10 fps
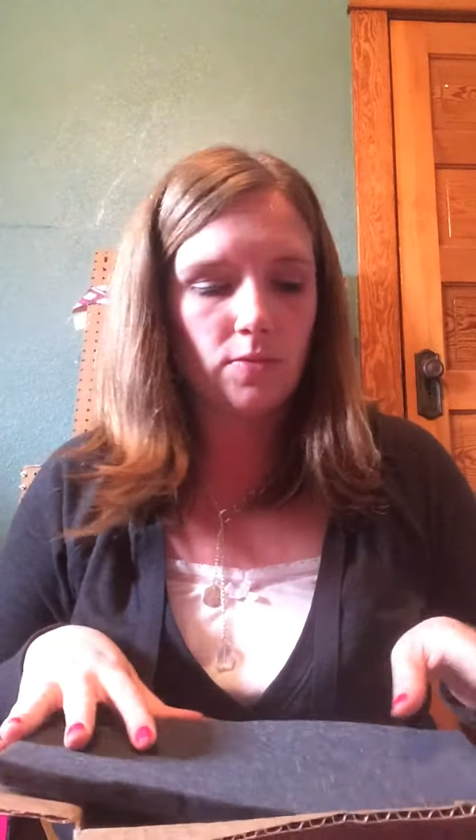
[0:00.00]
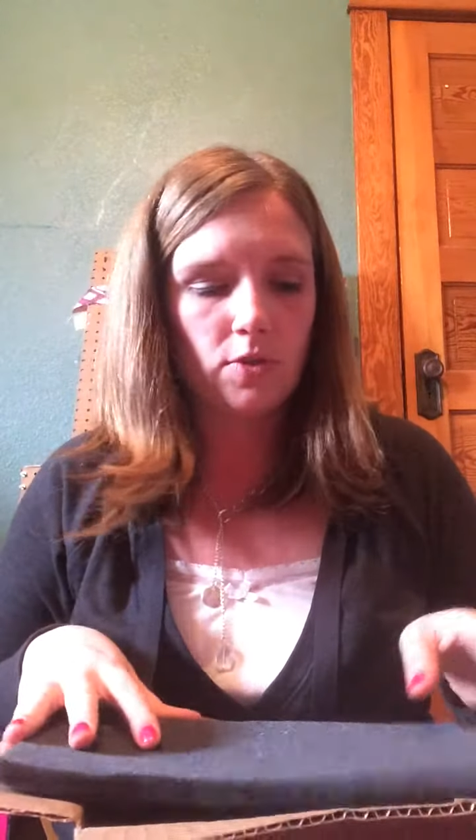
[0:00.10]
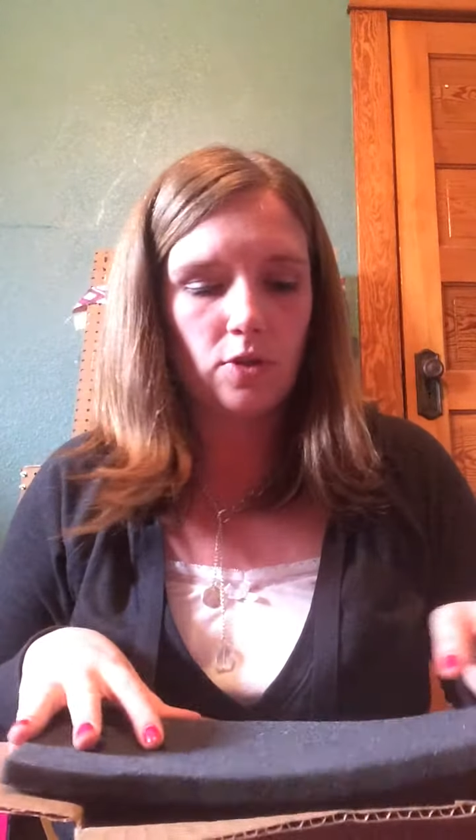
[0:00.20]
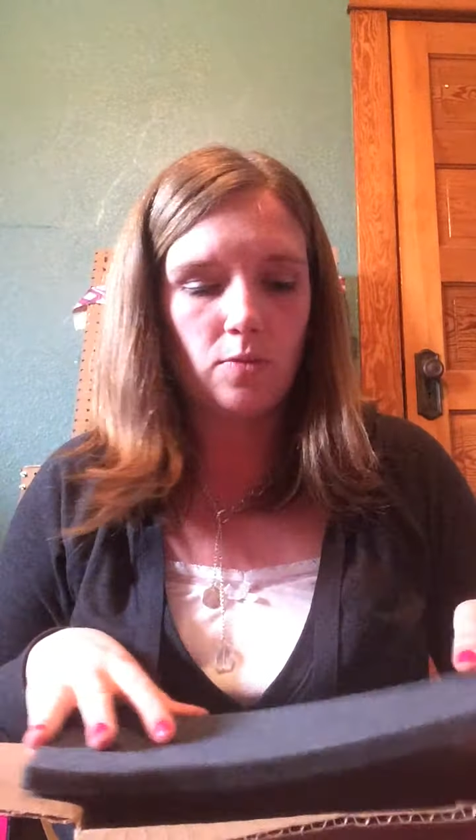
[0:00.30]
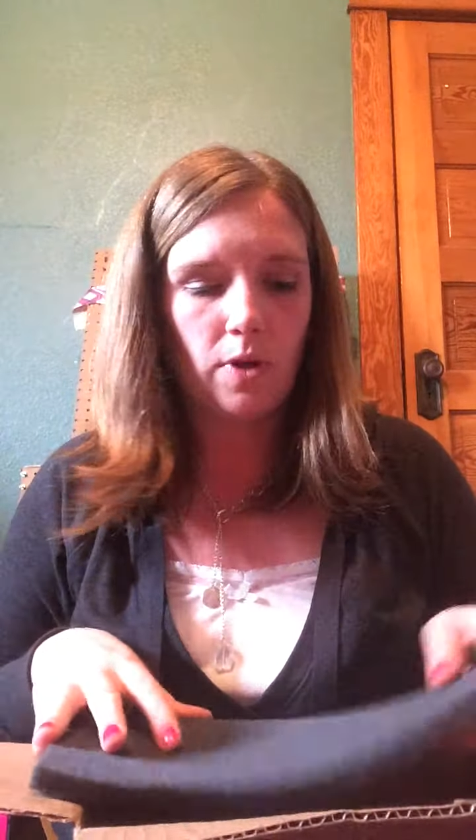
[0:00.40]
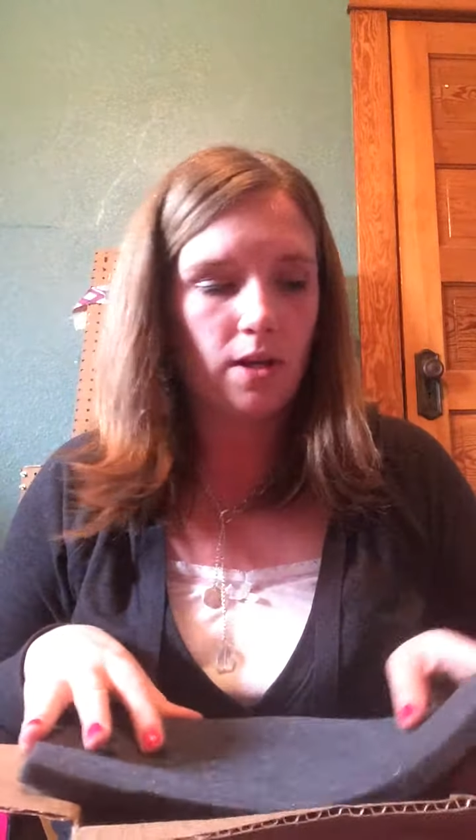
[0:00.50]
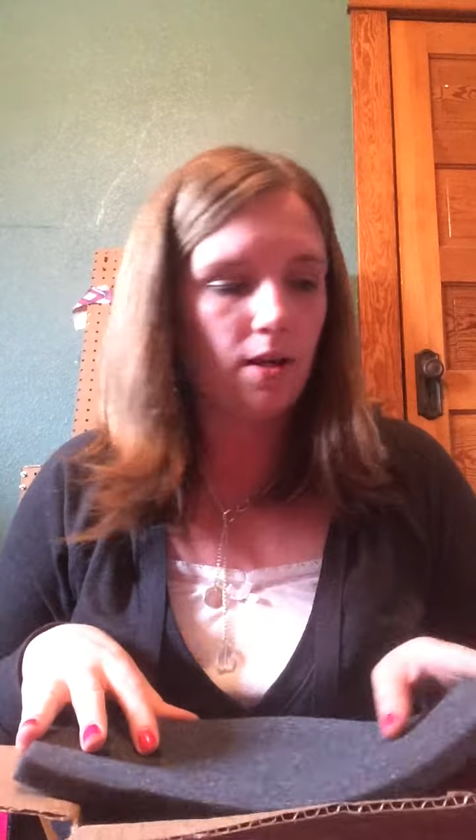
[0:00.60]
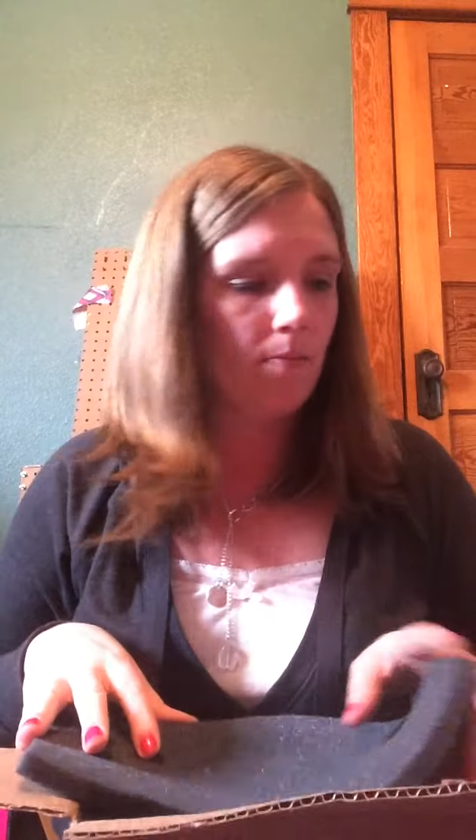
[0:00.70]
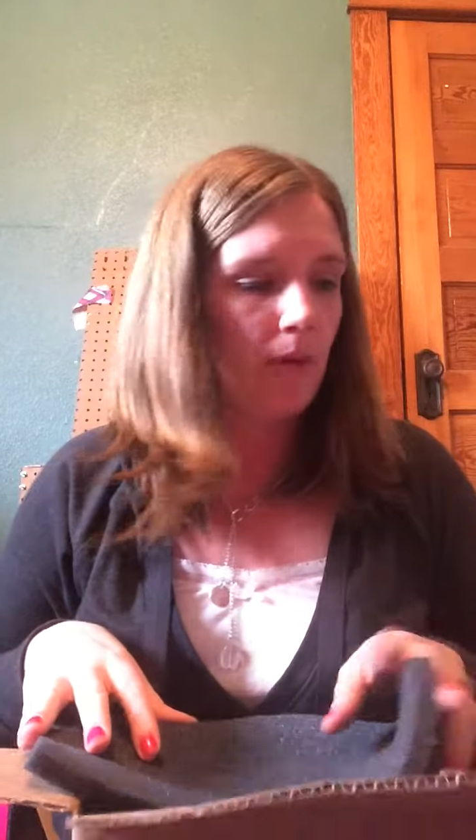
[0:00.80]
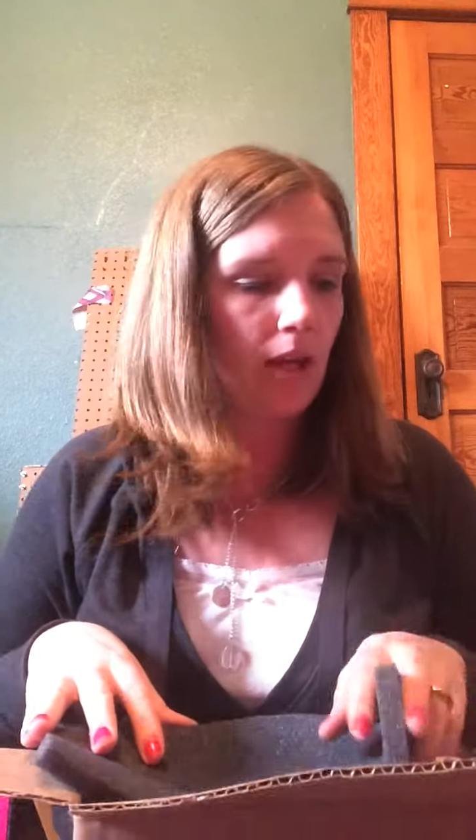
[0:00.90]
So you want
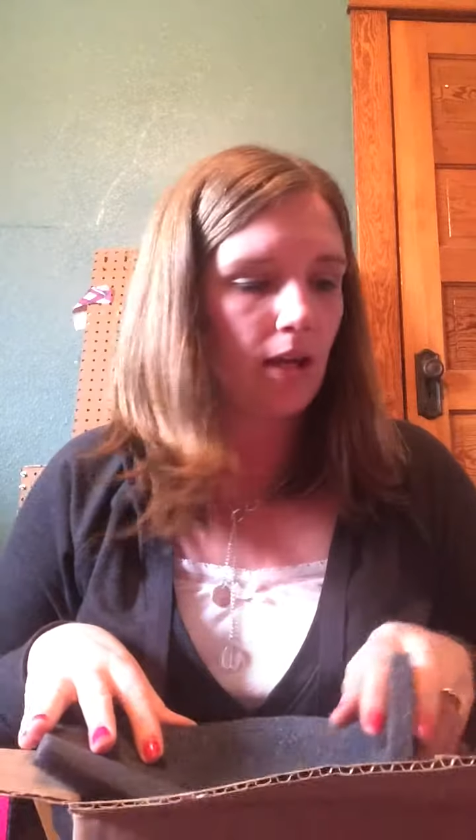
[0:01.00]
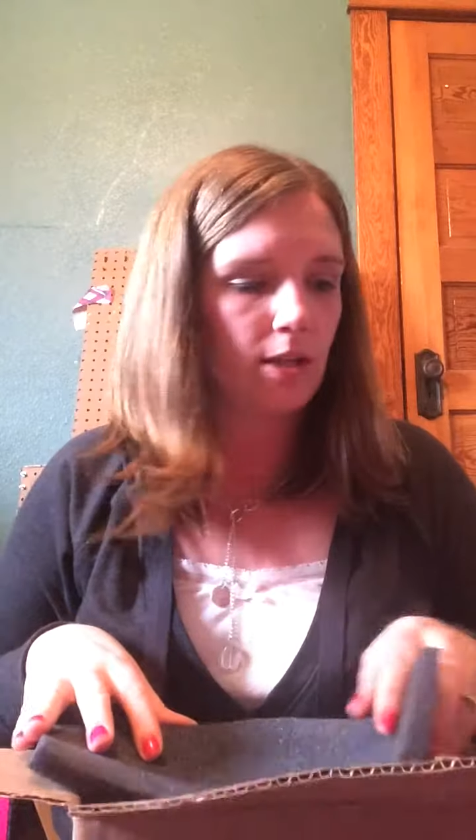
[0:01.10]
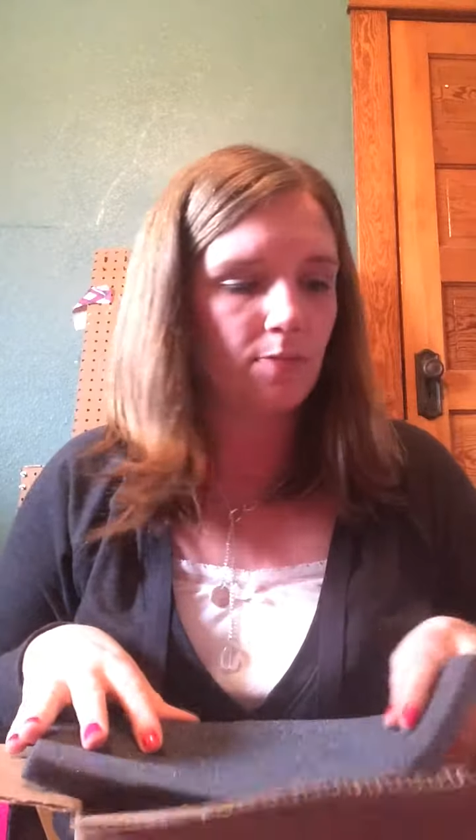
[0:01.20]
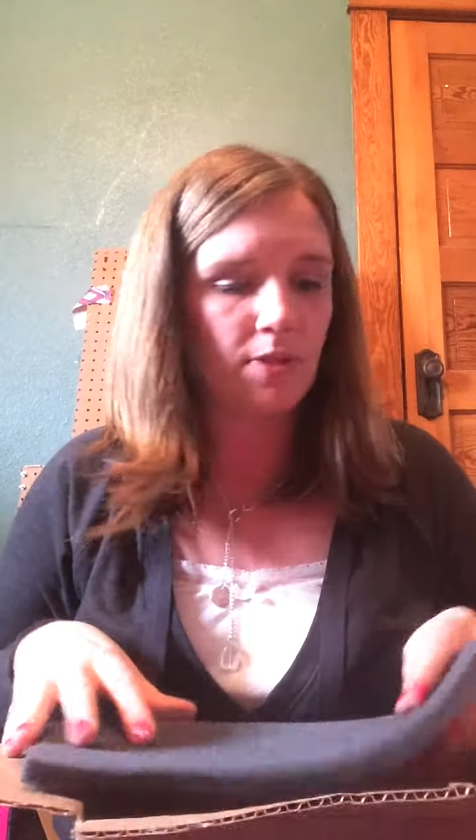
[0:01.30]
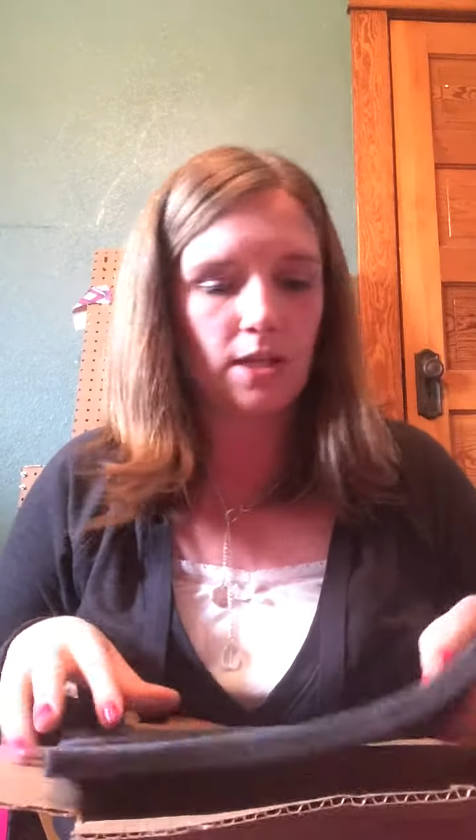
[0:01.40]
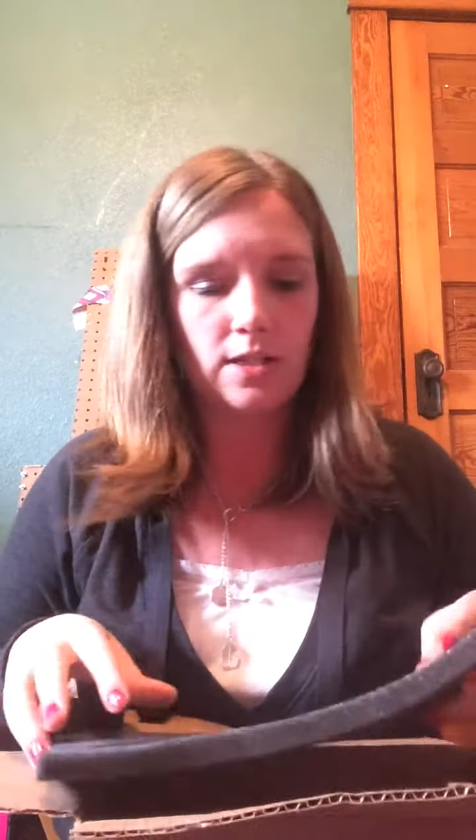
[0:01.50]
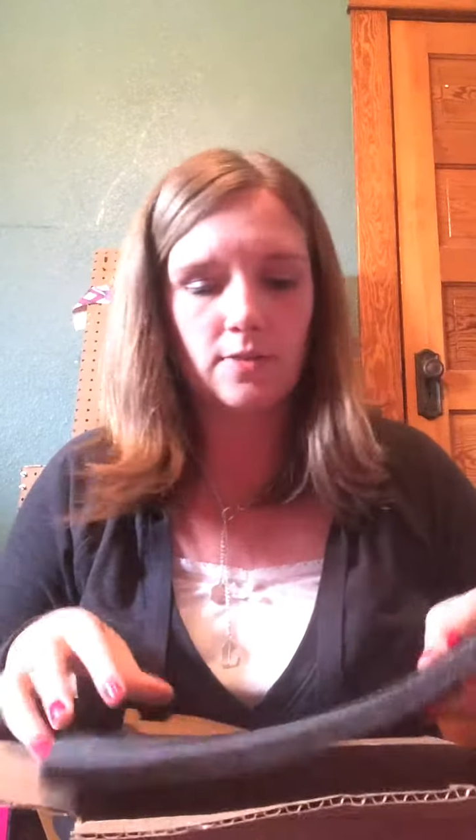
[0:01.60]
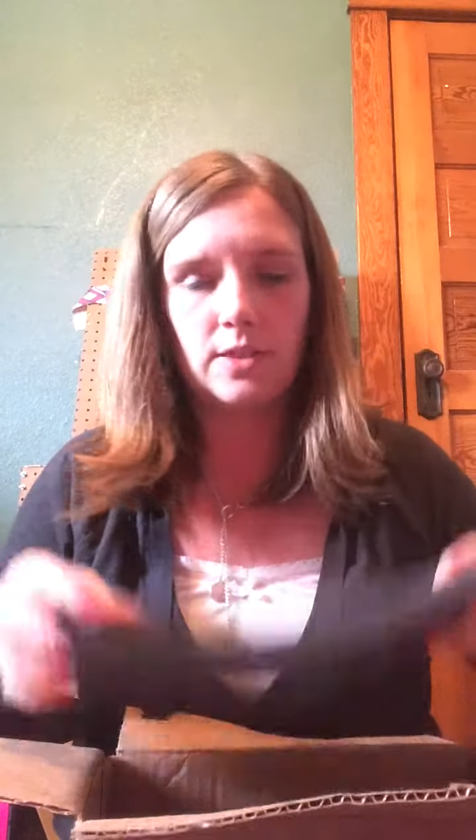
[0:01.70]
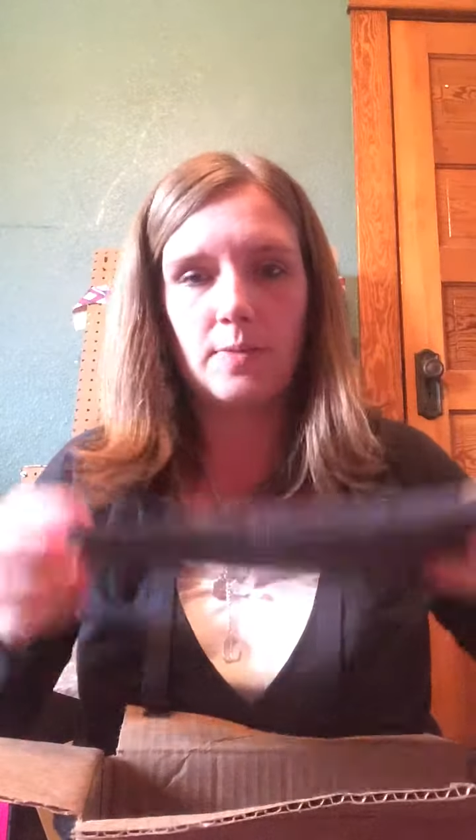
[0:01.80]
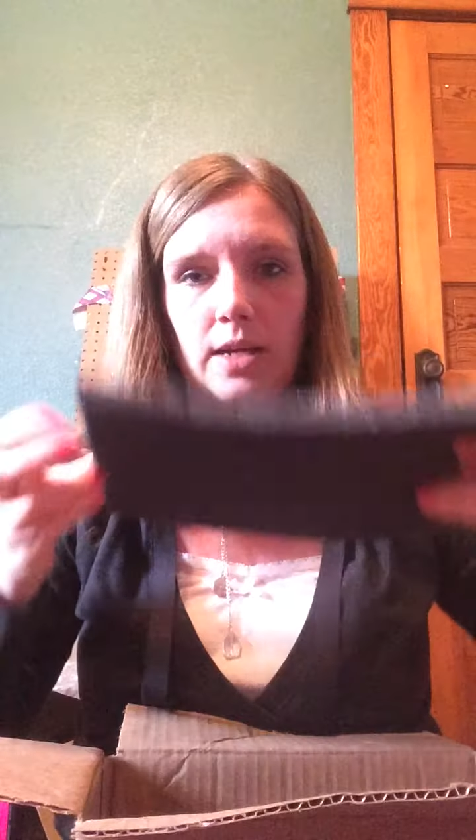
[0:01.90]
to make it as
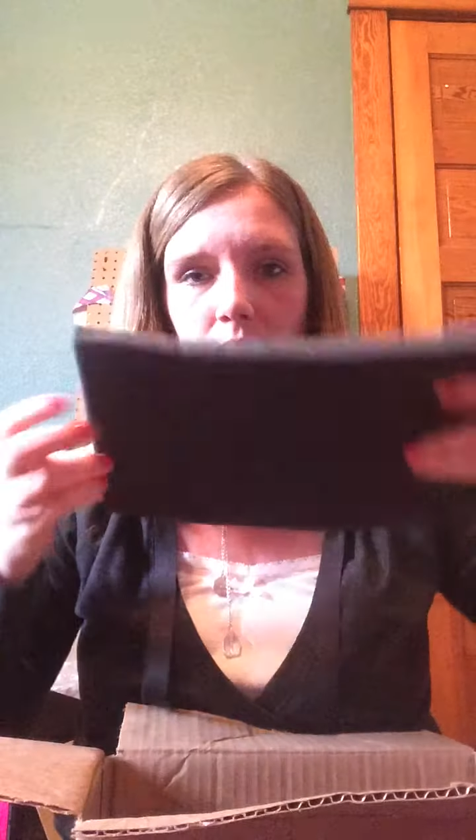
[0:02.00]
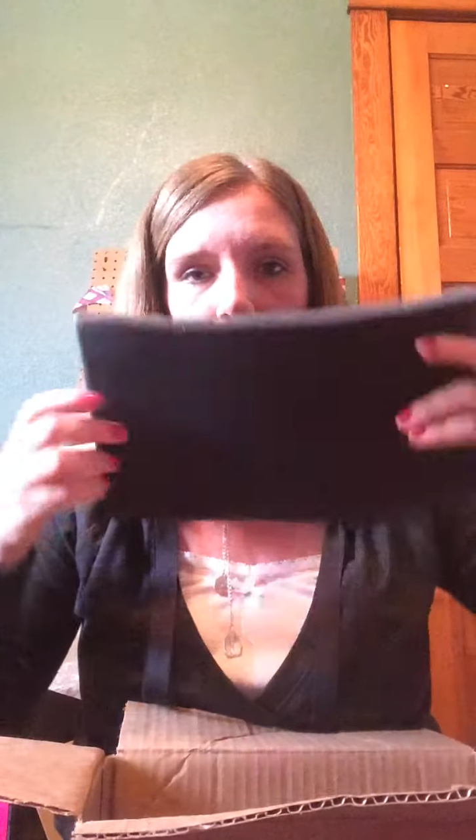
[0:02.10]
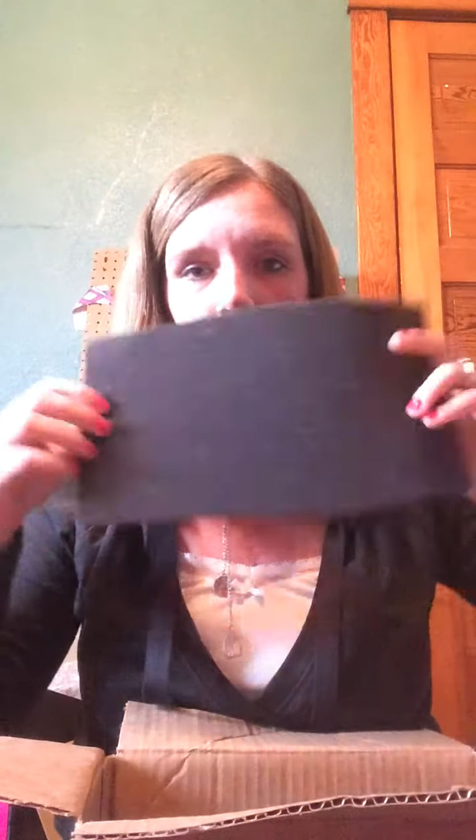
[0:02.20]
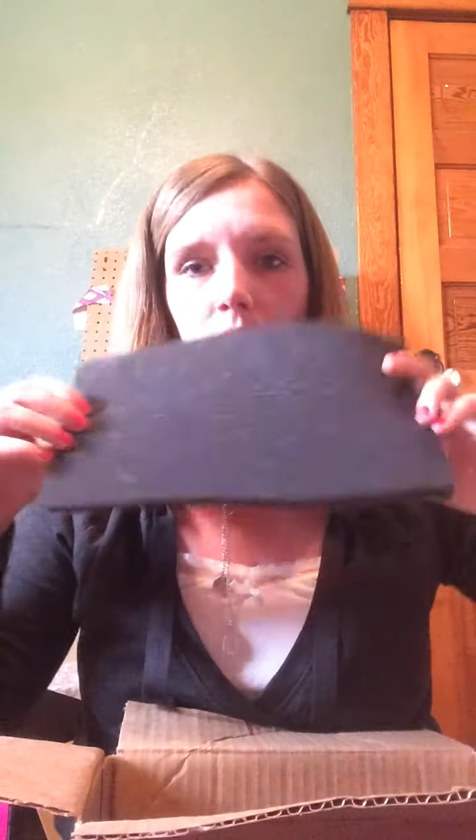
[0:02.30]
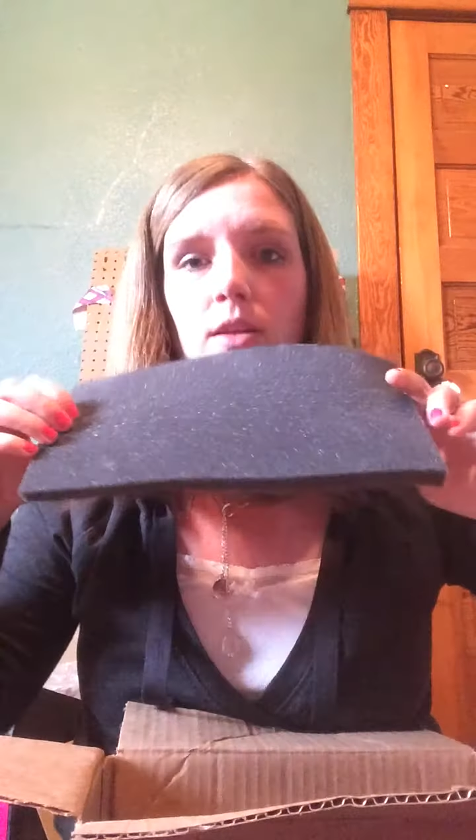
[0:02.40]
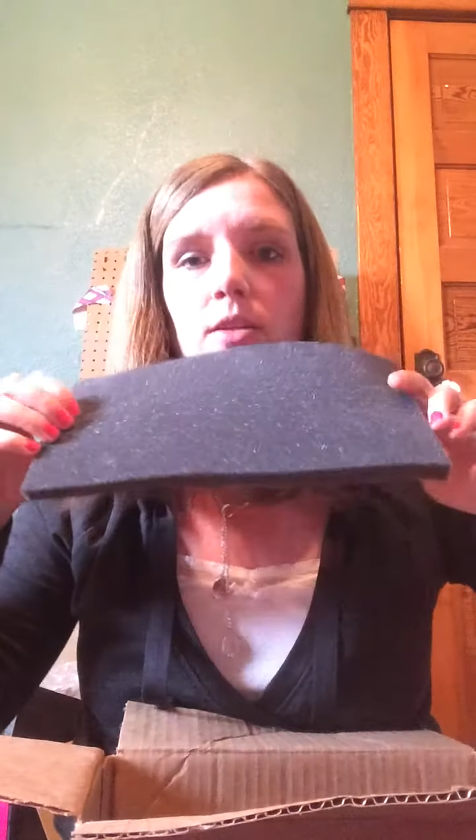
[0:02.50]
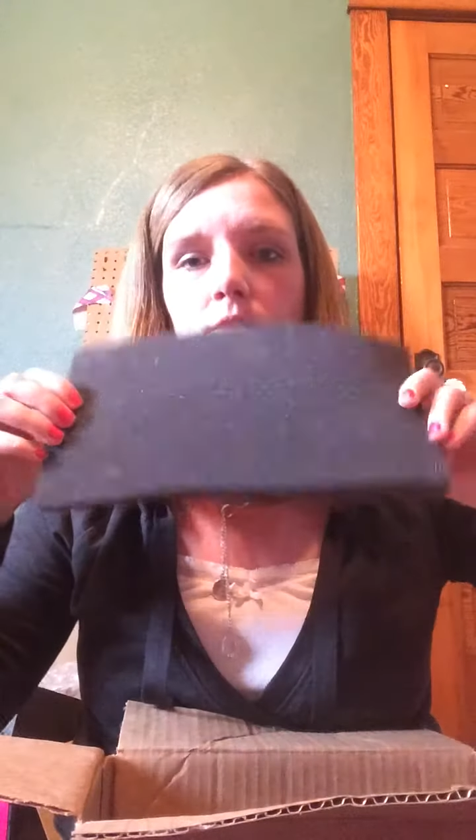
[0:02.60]
protective as possible.